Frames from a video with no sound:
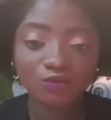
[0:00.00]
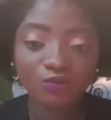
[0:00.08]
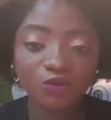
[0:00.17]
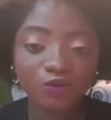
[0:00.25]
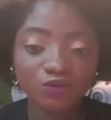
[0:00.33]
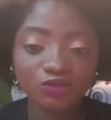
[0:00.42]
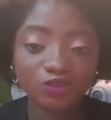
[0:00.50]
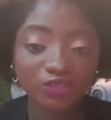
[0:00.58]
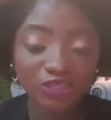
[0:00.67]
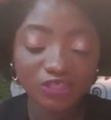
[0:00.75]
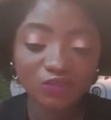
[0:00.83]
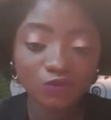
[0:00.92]
Number one,
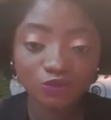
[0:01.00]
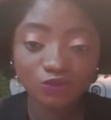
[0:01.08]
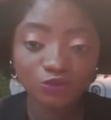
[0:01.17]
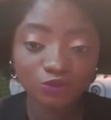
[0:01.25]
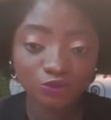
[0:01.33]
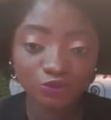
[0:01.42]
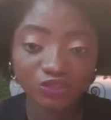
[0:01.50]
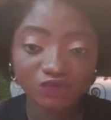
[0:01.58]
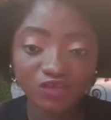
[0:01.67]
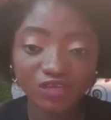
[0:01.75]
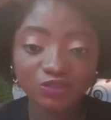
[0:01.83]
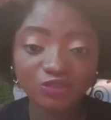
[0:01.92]
showcase what you do.
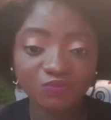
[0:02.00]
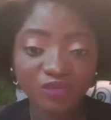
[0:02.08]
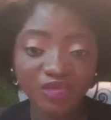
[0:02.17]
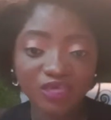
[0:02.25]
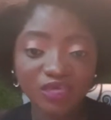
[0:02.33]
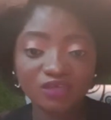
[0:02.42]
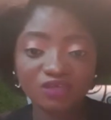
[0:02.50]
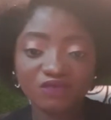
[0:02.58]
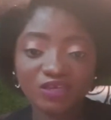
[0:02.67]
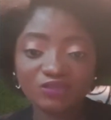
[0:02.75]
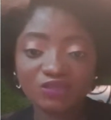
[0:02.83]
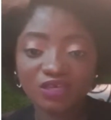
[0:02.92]
If you're into baking,
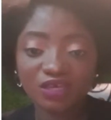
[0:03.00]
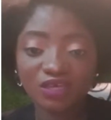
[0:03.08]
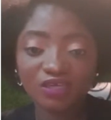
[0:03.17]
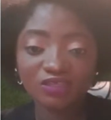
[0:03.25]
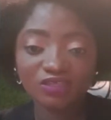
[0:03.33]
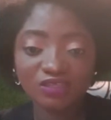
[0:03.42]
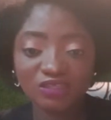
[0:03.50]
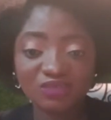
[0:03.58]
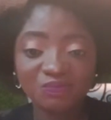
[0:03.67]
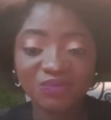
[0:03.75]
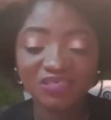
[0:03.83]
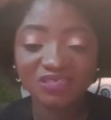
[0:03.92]
if you're into cakes, this is
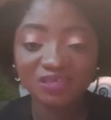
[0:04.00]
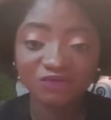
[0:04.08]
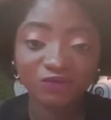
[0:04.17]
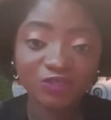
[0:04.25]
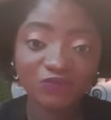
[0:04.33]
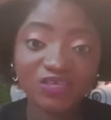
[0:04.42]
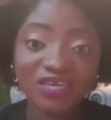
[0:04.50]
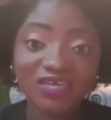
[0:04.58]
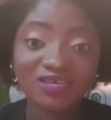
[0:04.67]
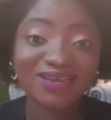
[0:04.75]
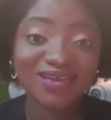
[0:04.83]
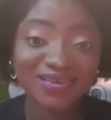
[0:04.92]
the best time for you to
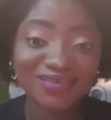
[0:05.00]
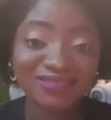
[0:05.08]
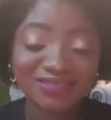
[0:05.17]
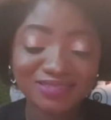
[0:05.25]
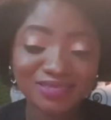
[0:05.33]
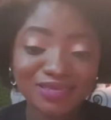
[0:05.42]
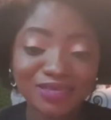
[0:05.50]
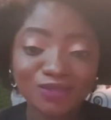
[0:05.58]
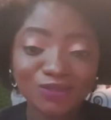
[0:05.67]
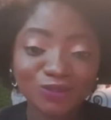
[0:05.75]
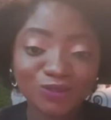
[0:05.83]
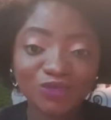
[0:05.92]
get clients
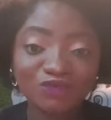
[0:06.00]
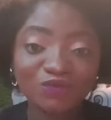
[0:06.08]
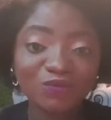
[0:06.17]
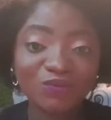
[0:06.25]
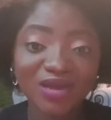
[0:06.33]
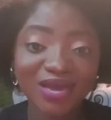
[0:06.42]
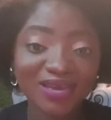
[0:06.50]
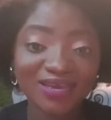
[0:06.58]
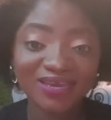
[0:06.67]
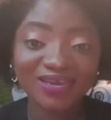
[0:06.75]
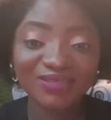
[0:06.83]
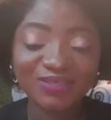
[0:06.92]
to even
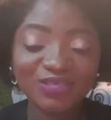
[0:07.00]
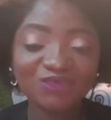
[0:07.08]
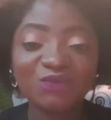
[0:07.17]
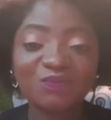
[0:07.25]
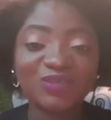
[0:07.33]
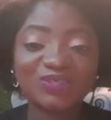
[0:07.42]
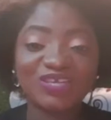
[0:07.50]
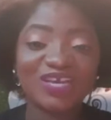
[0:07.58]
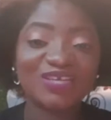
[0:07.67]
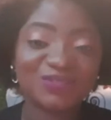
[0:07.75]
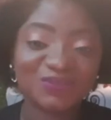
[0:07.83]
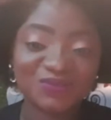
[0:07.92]
buy to even
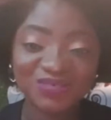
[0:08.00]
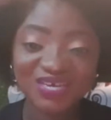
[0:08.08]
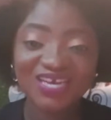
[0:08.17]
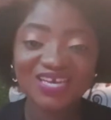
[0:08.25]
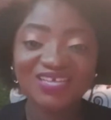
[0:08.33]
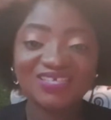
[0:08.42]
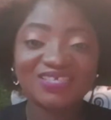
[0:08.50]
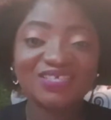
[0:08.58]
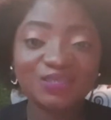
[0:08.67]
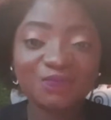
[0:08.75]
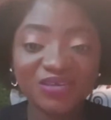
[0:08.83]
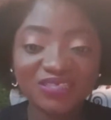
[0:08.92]
patronize you.
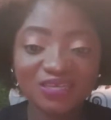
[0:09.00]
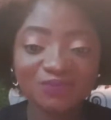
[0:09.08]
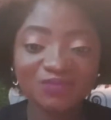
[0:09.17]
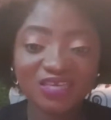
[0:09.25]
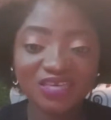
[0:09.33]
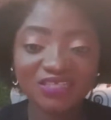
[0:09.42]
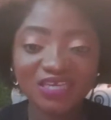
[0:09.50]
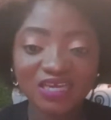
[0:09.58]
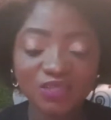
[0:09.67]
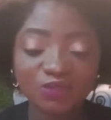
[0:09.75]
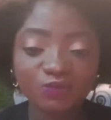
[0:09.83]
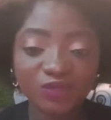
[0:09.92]
This is the best time to get
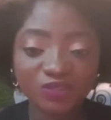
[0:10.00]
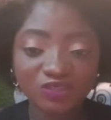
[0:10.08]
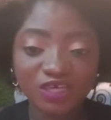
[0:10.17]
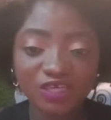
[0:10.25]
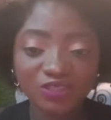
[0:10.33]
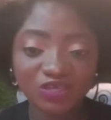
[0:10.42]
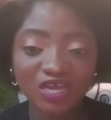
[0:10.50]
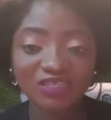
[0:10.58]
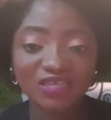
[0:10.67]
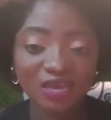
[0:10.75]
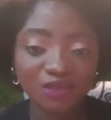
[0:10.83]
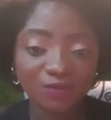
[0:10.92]
clients to patronize you
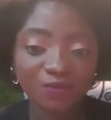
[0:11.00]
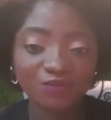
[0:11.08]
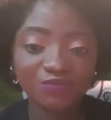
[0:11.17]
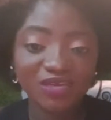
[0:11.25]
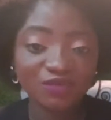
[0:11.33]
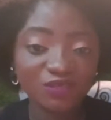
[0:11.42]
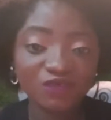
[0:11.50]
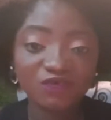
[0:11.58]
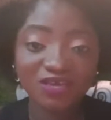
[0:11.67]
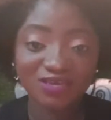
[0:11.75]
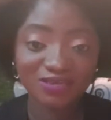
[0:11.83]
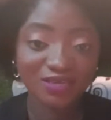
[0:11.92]
at the Ayobambi. I don't know
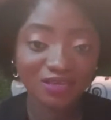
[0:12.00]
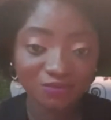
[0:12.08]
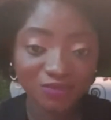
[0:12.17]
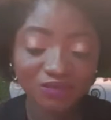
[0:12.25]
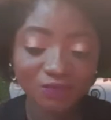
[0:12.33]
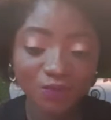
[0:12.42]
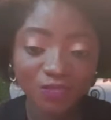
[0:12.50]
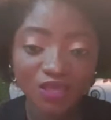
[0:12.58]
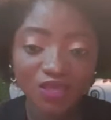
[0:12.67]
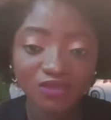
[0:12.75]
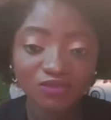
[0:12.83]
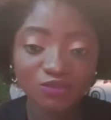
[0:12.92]
if you can hear me.
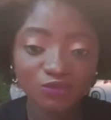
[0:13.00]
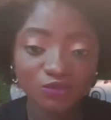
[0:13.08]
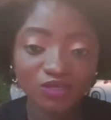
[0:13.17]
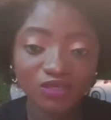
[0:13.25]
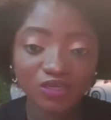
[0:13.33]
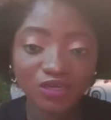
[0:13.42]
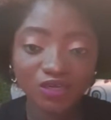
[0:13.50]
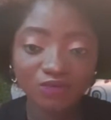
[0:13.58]
So